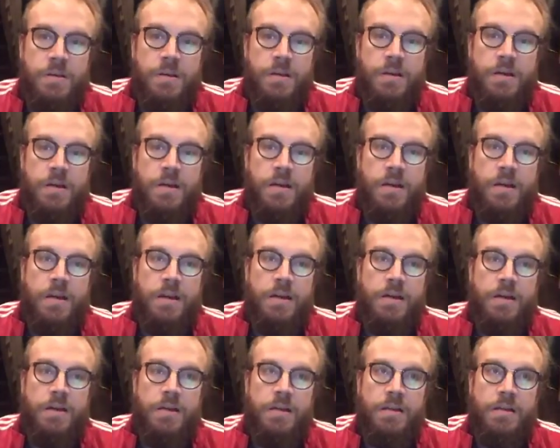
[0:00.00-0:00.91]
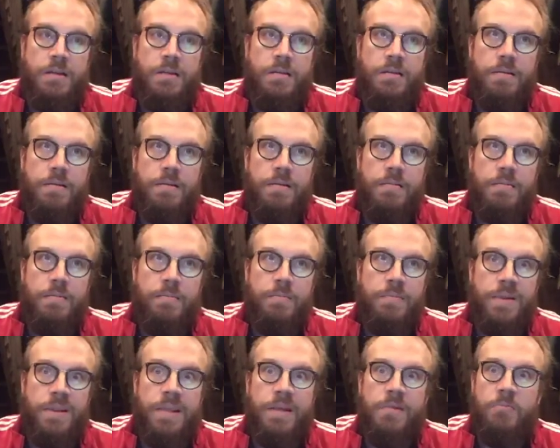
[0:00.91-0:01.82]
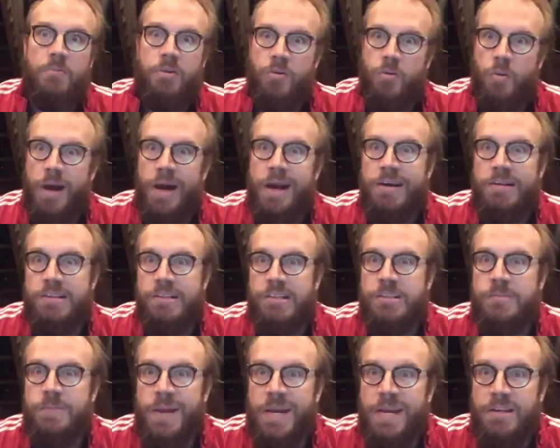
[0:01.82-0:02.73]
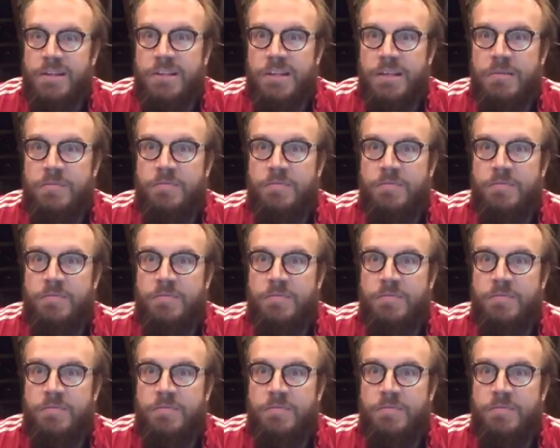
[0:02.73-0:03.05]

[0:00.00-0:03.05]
But that requires expansion,